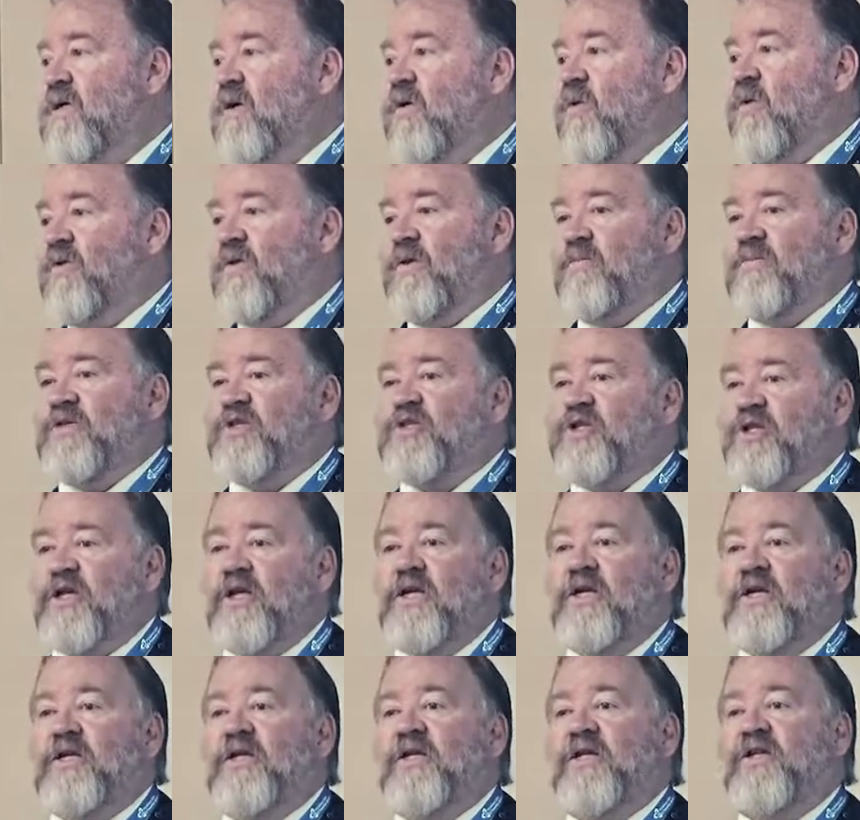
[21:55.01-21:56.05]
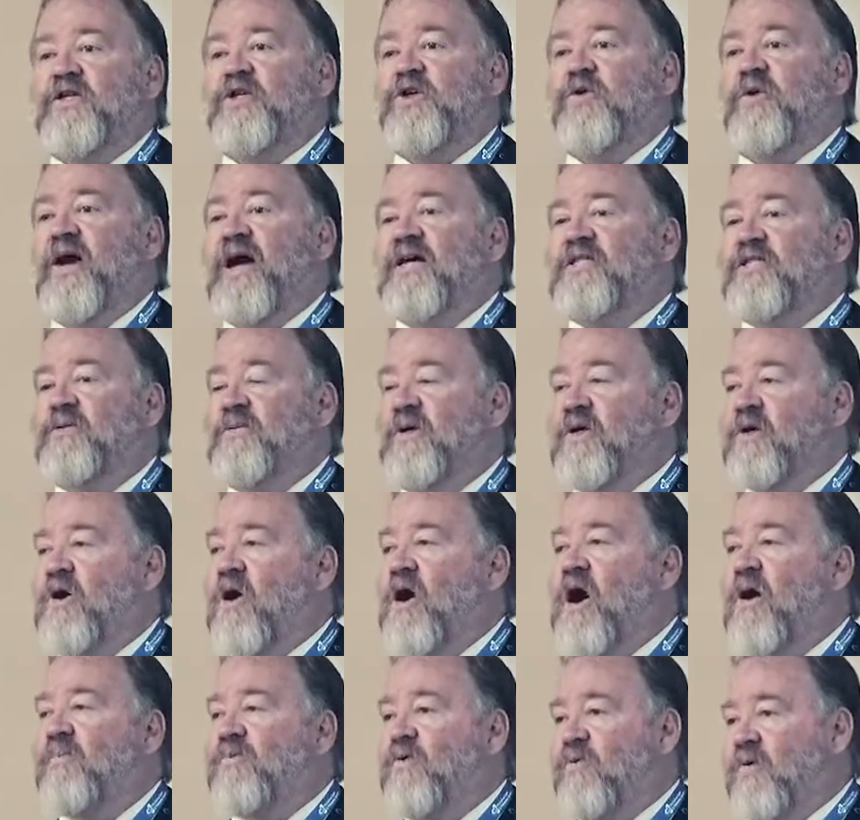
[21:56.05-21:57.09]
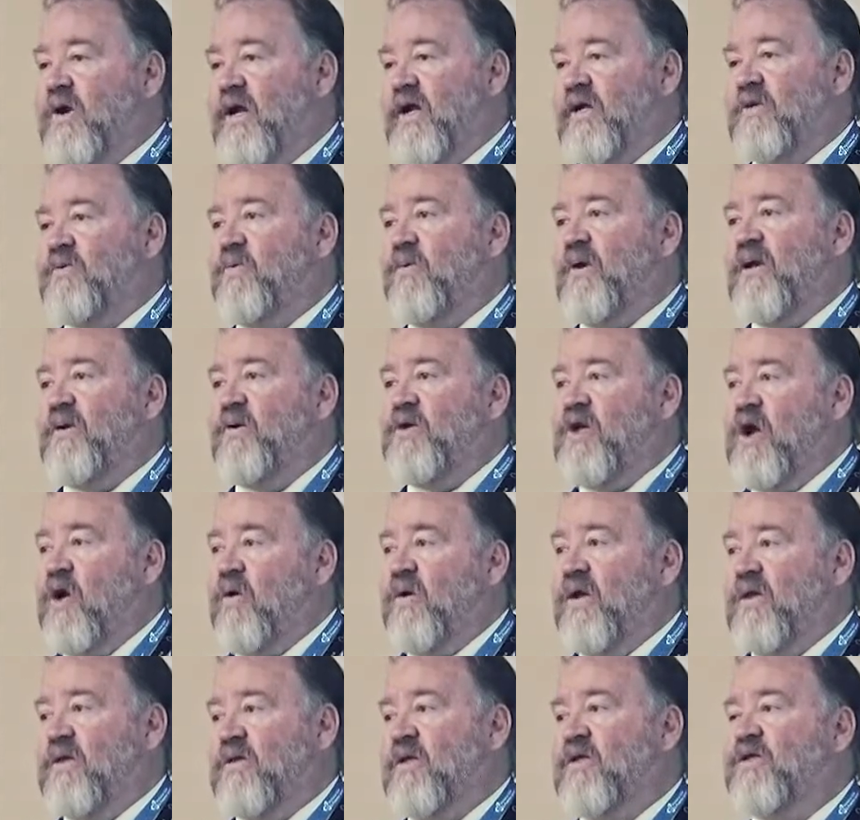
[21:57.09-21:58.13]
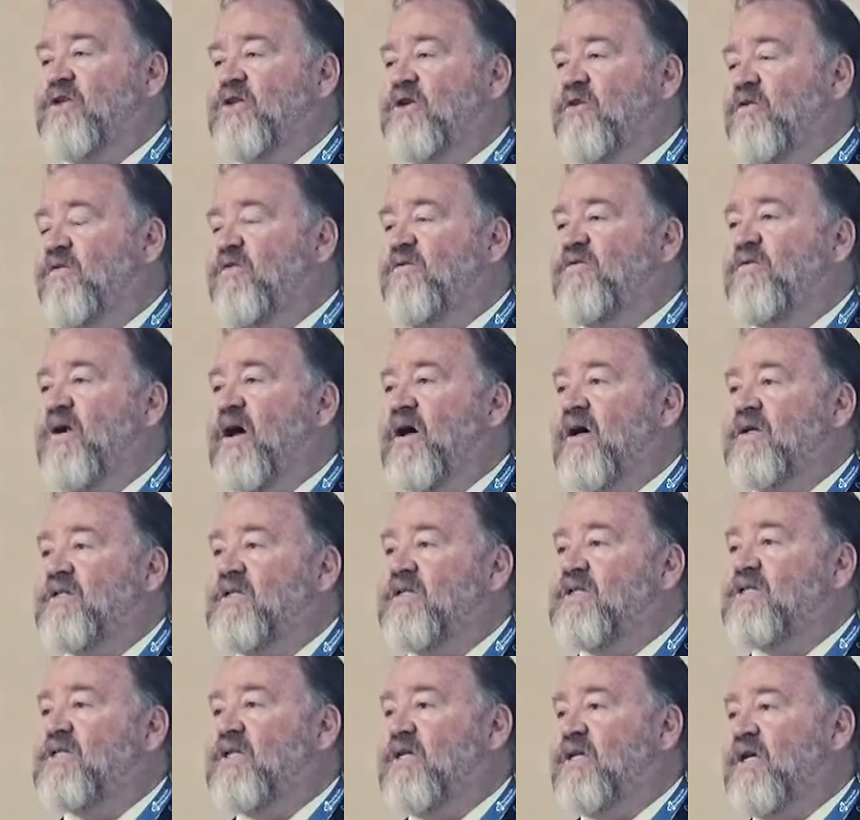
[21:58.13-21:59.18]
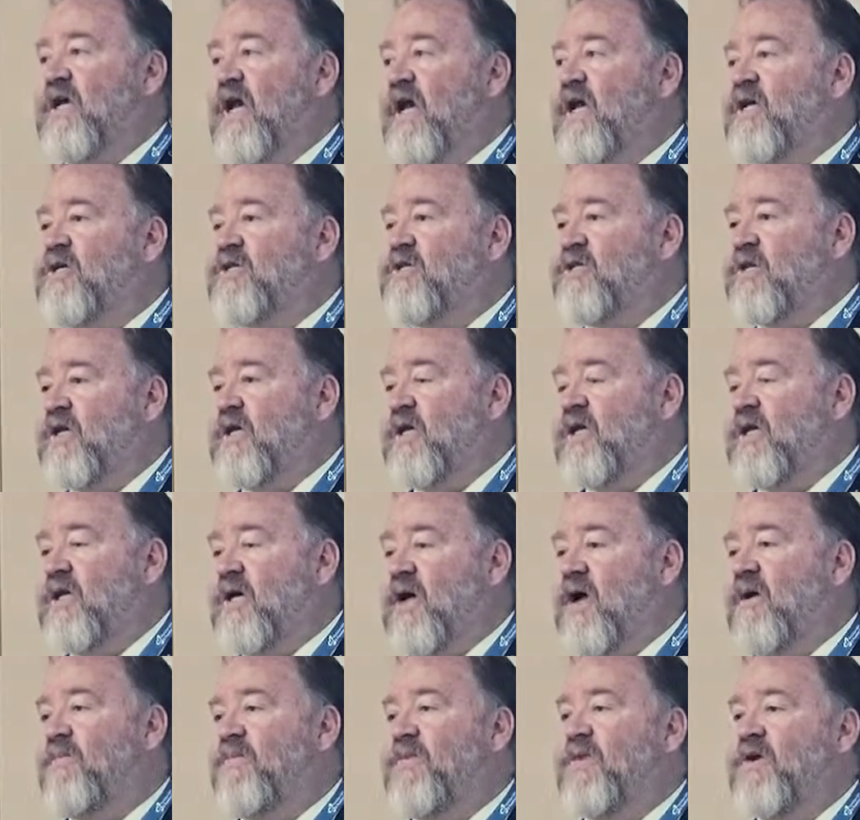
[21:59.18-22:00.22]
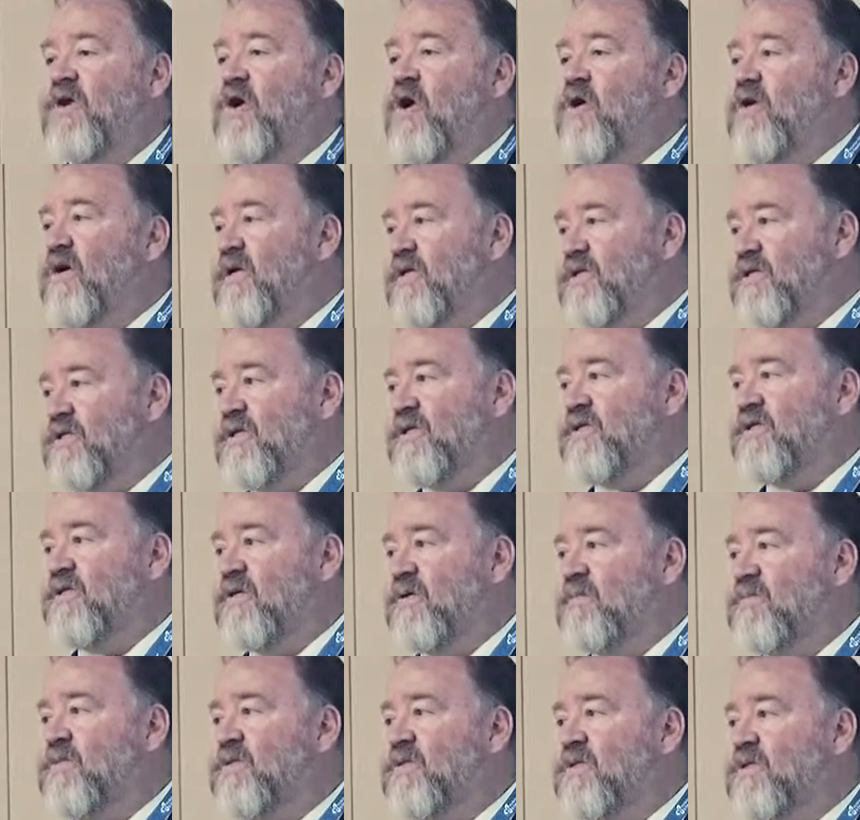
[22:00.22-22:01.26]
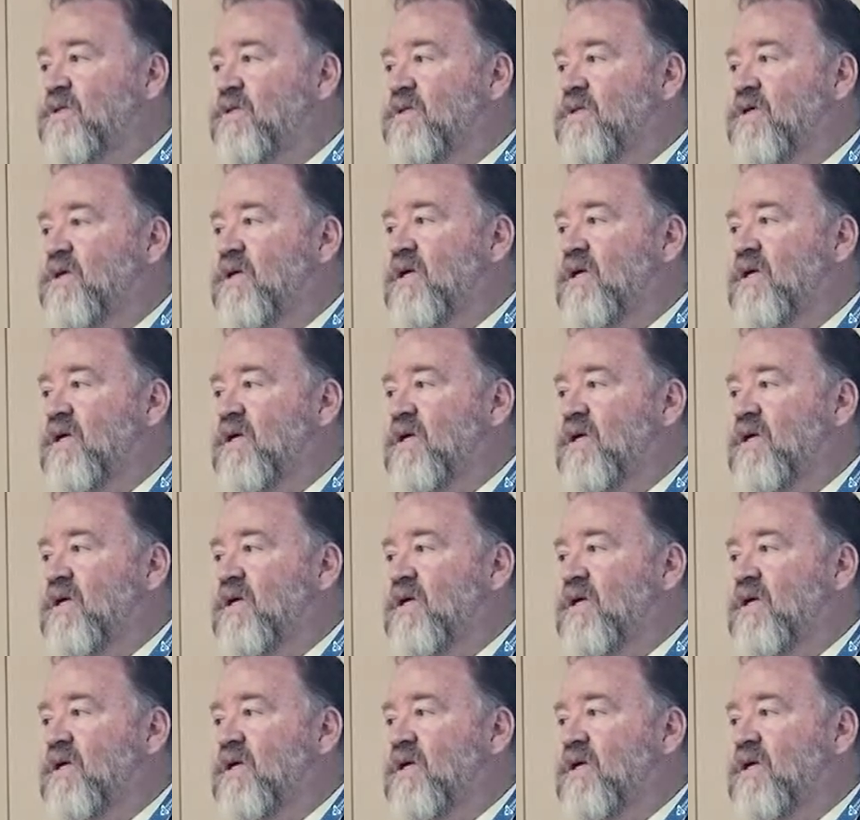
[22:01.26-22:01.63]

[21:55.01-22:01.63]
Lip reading: or the machine that you asked me to operate knowing that you've disengaged the guarding systems.